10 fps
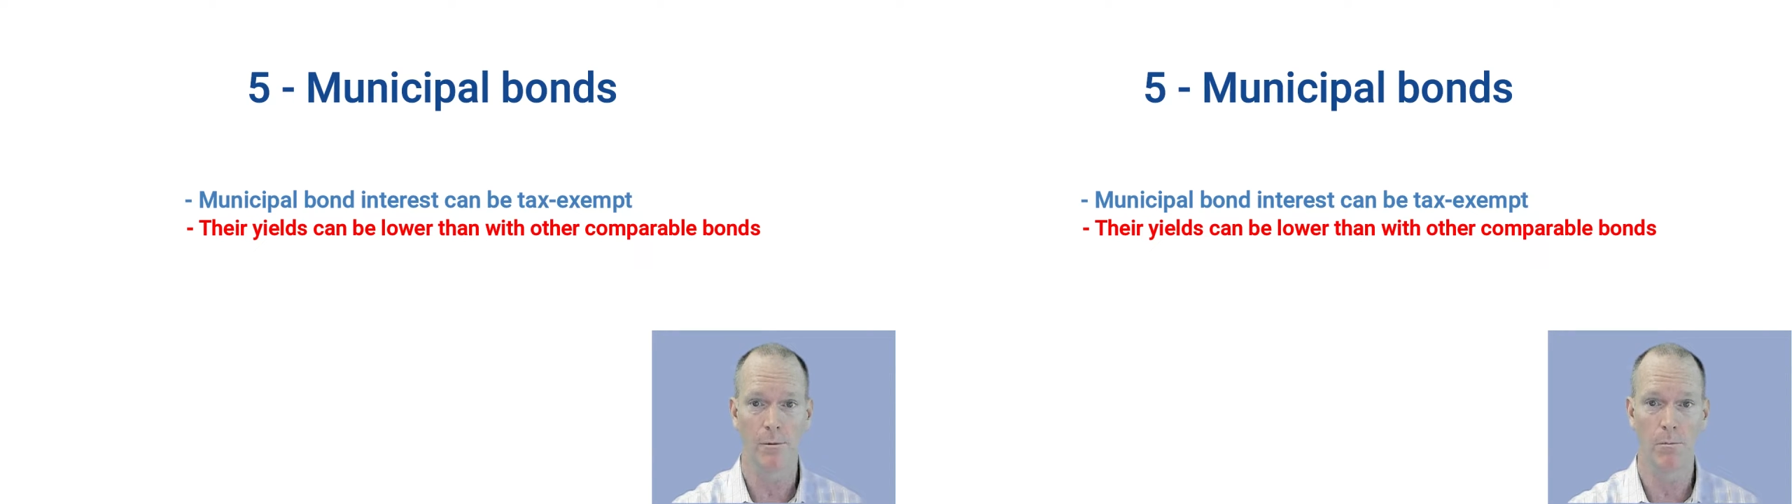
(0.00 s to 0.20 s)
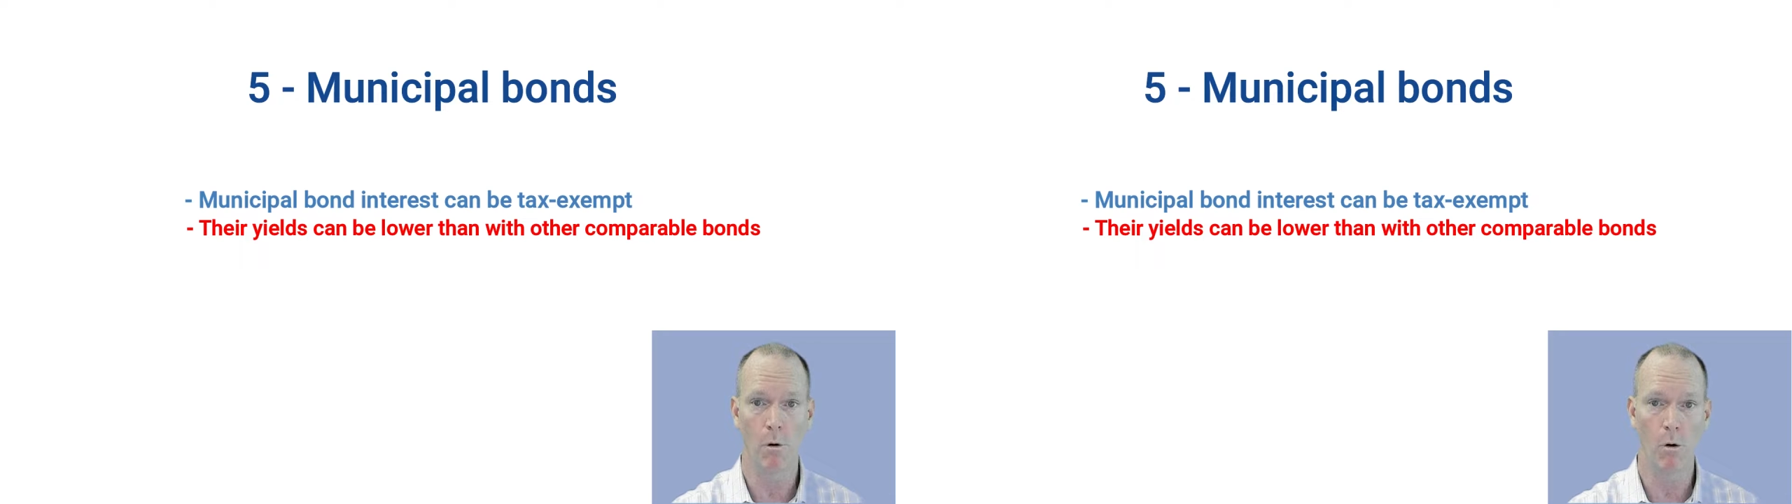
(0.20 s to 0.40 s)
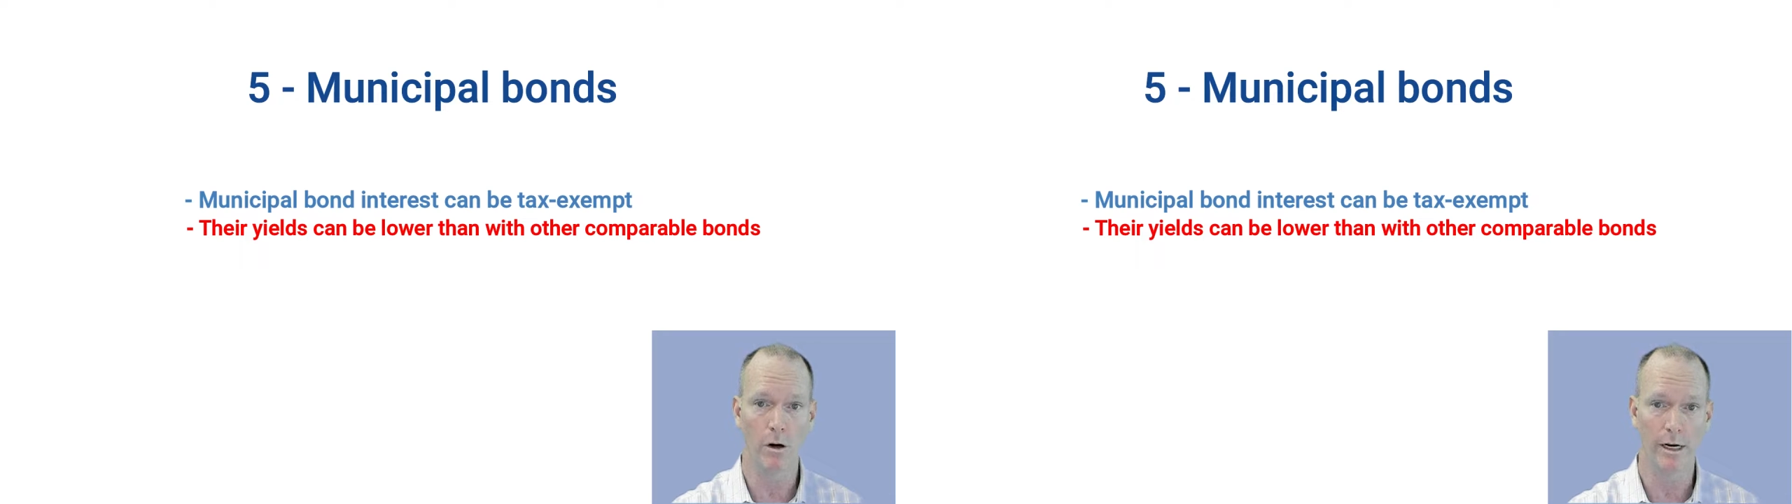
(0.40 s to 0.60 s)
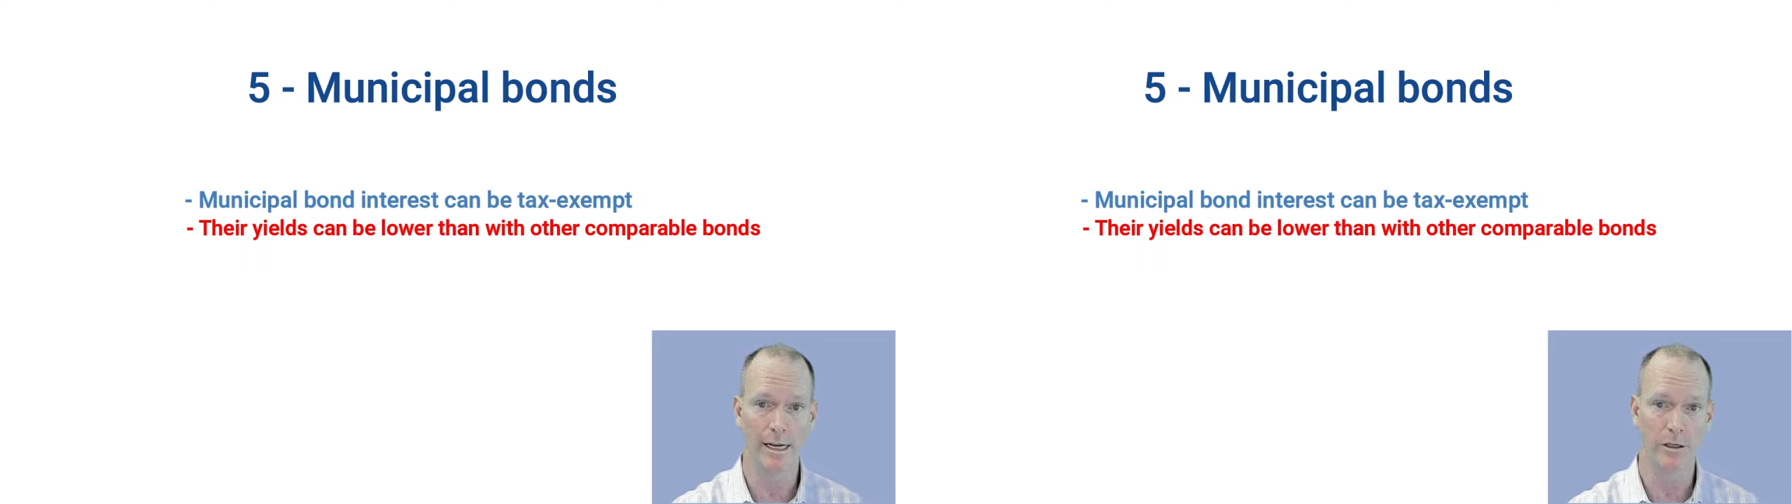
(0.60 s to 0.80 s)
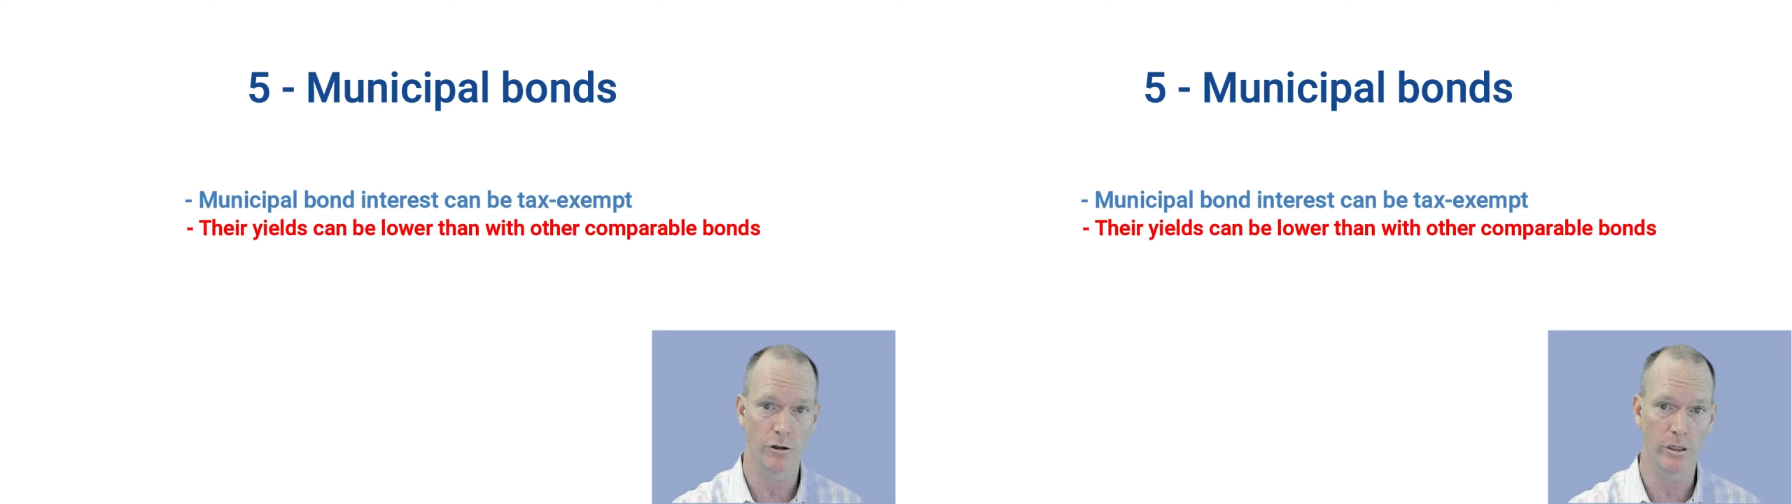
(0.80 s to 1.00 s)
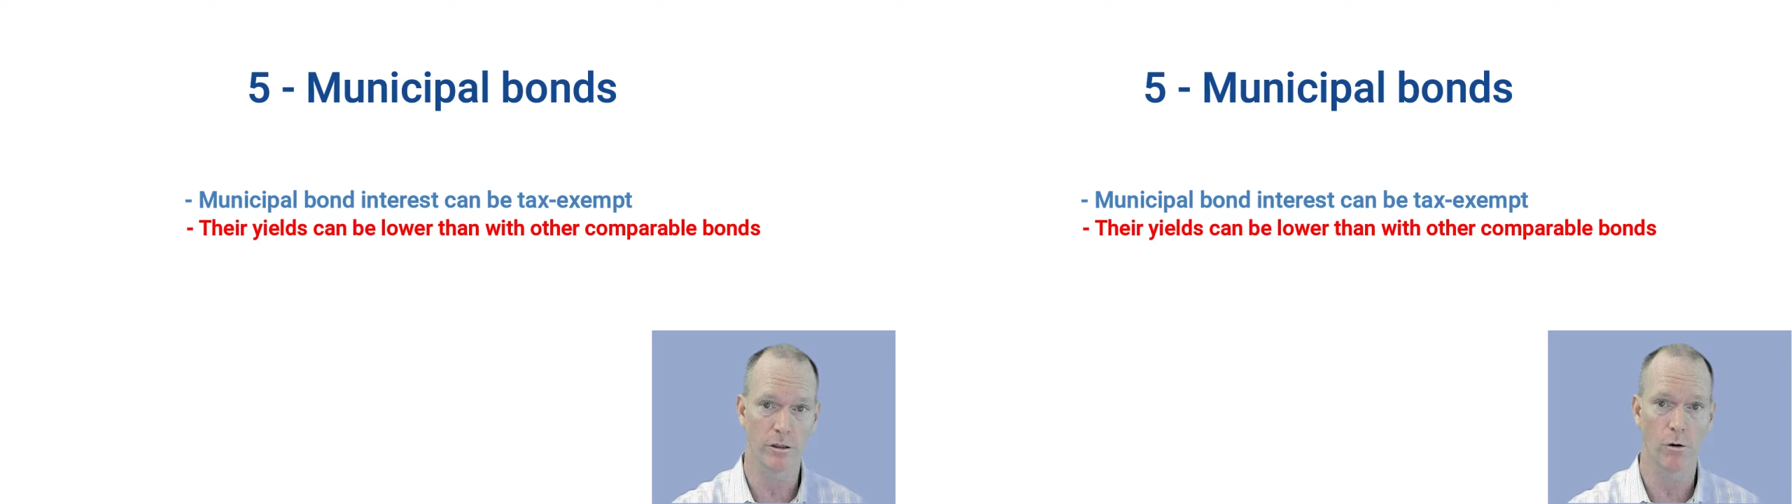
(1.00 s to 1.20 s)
more interest